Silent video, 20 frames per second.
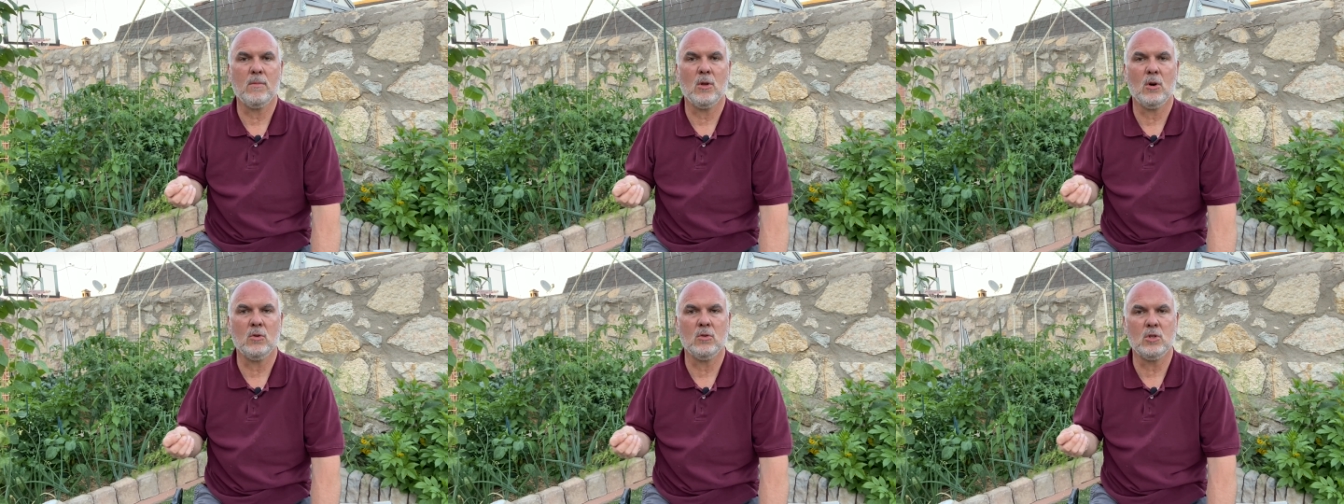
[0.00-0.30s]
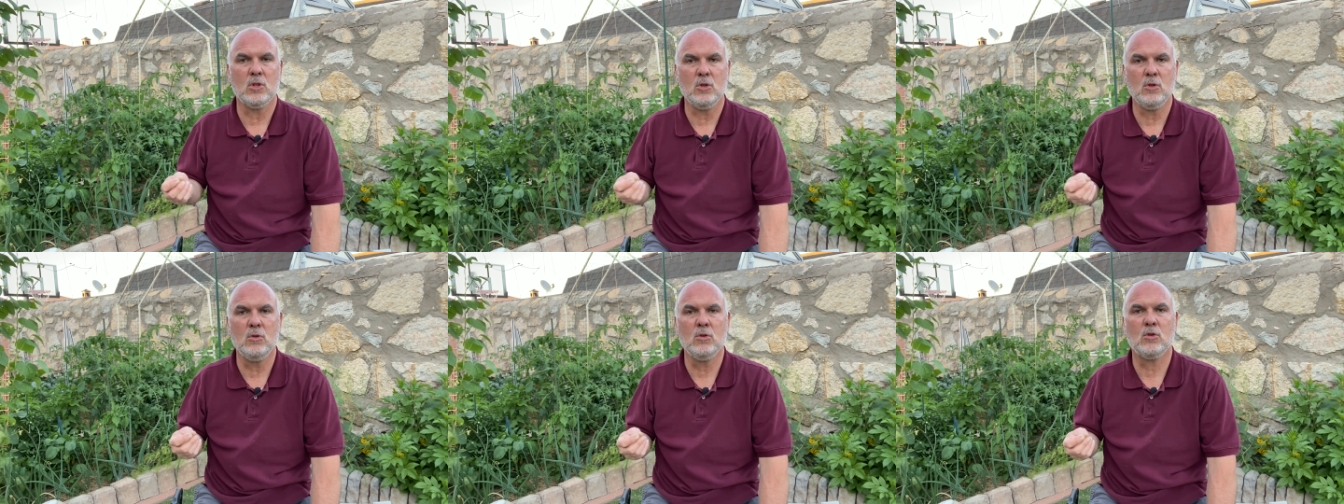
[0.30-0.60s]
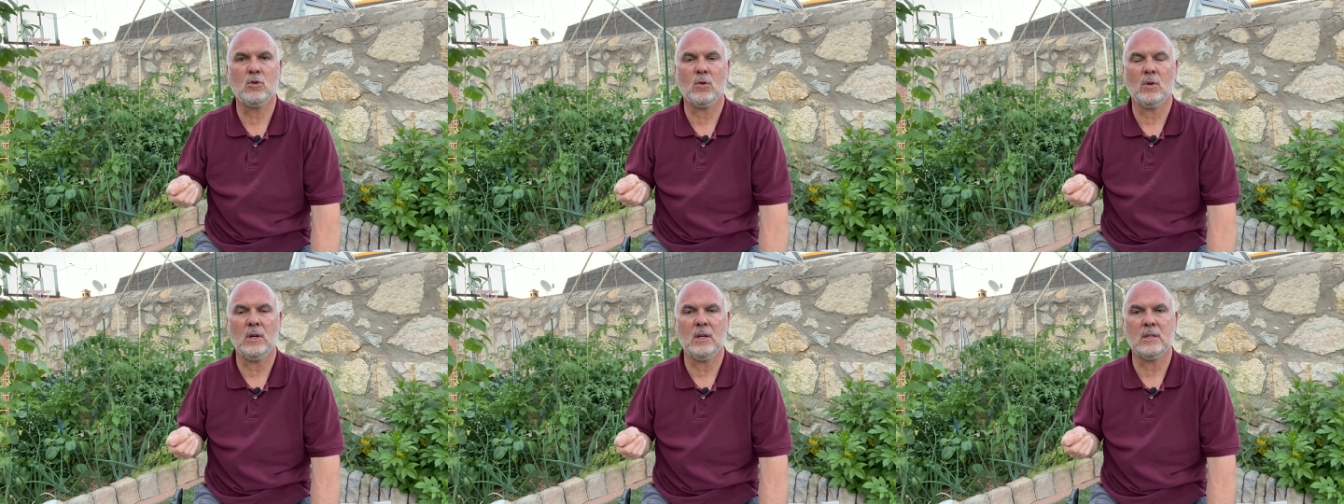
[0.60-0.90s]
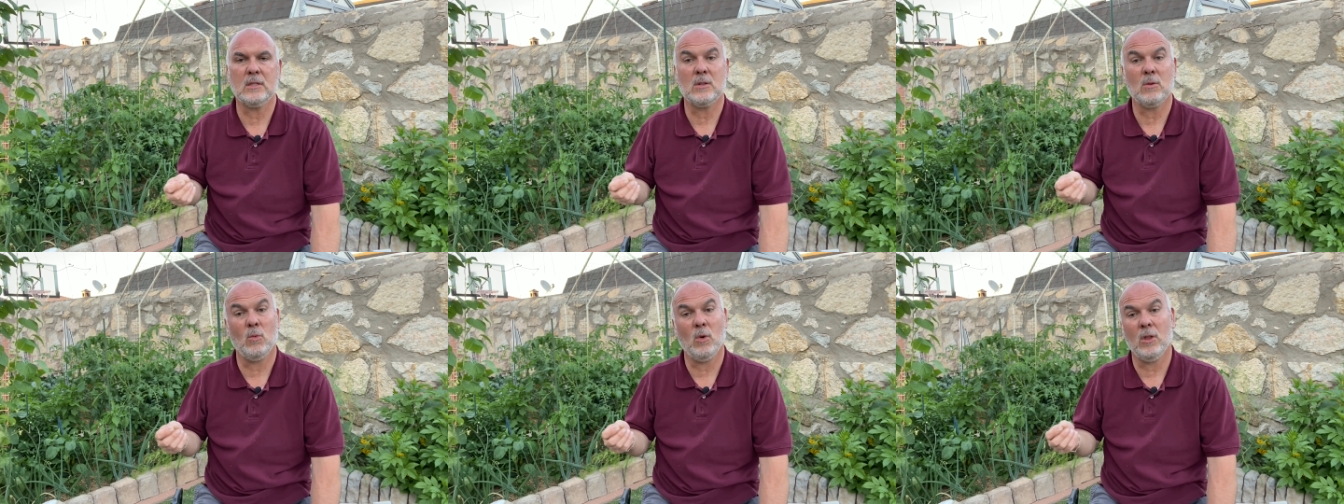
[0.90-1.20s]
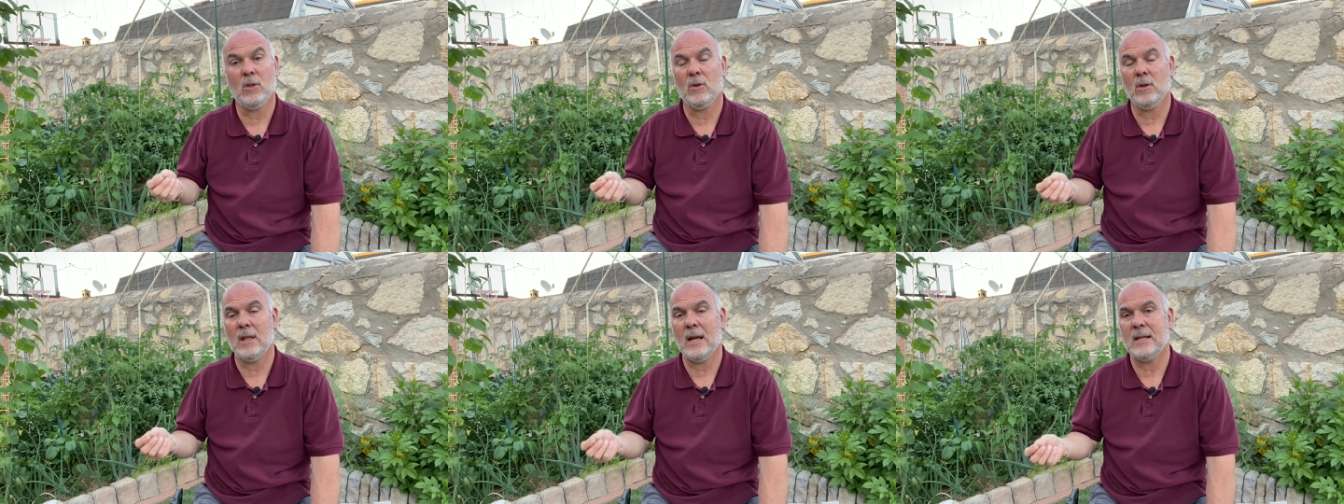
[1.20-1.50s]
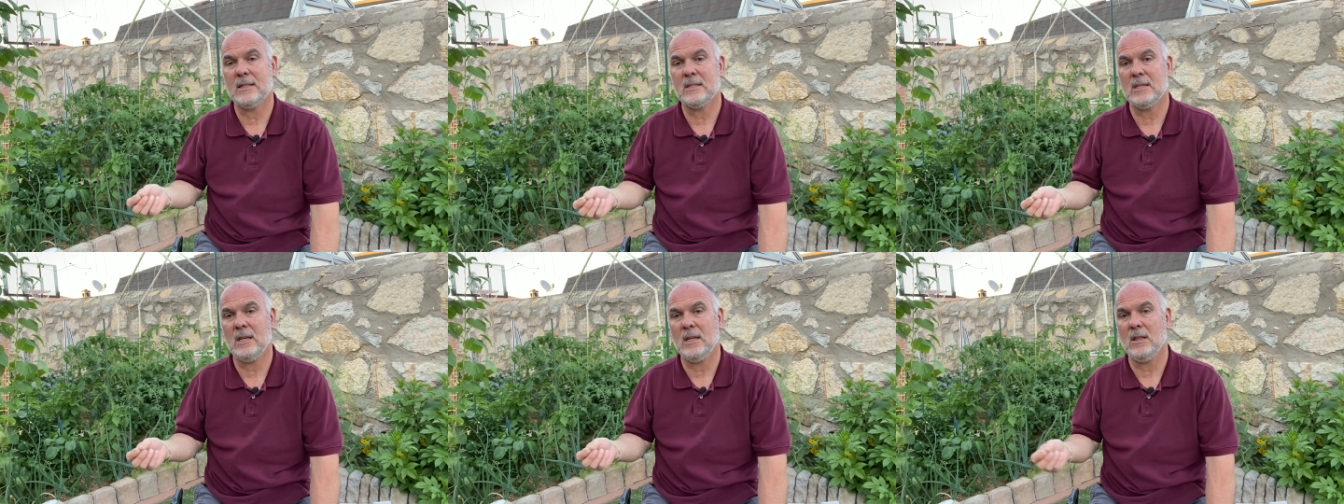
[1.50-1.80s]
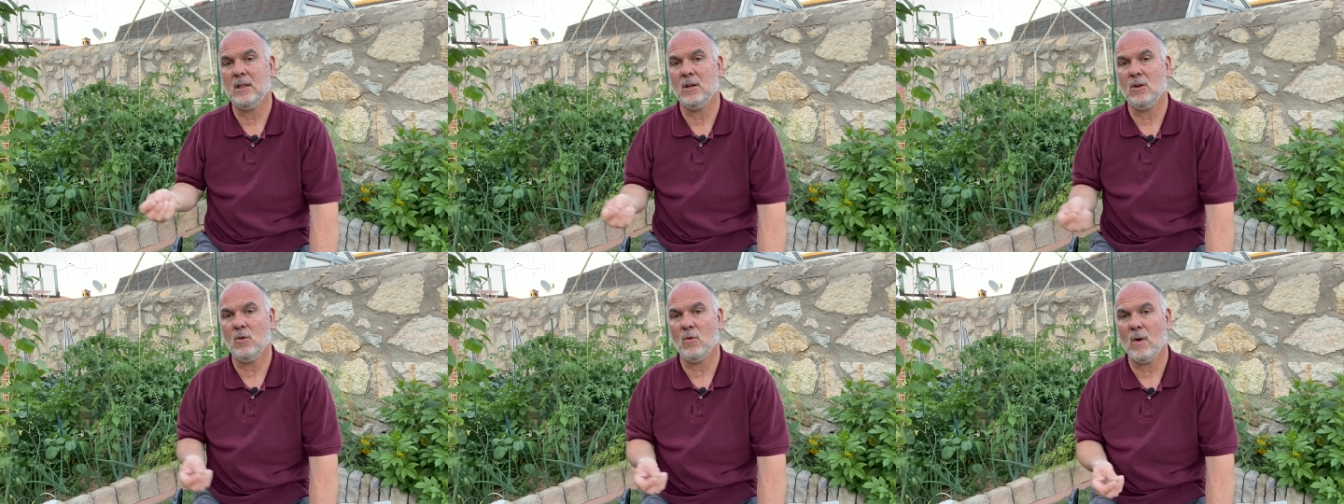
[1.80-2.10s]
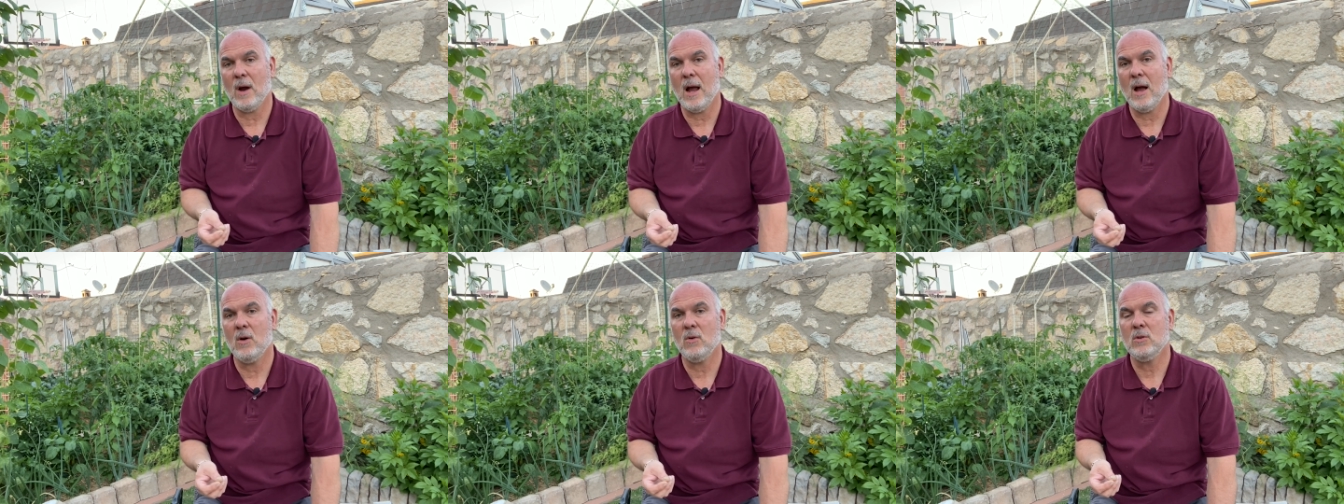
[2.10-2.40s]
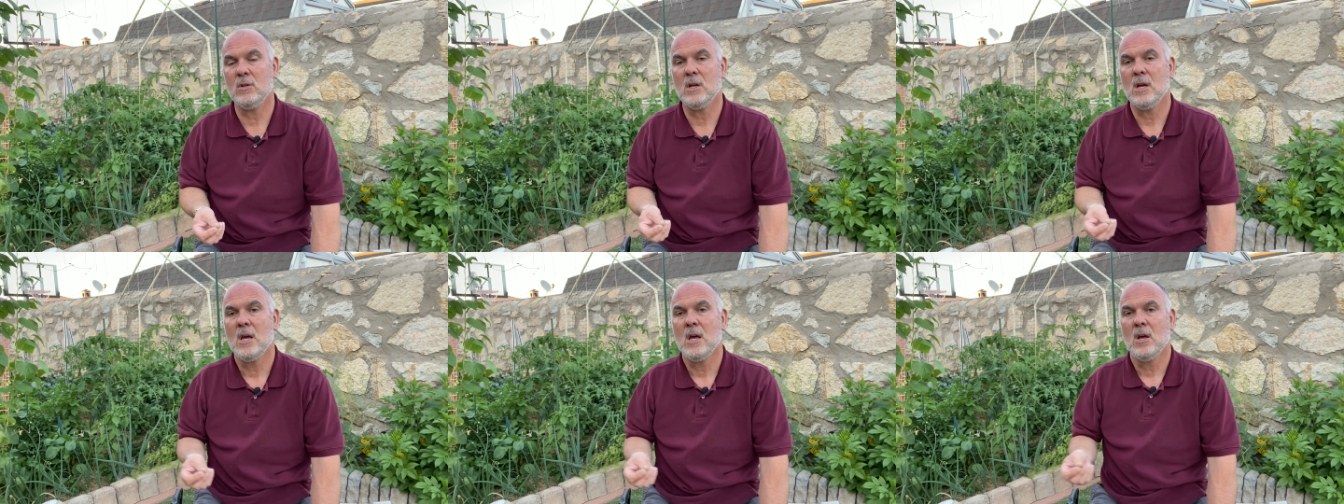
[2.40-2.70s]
those nutrients, whether that's in the ground,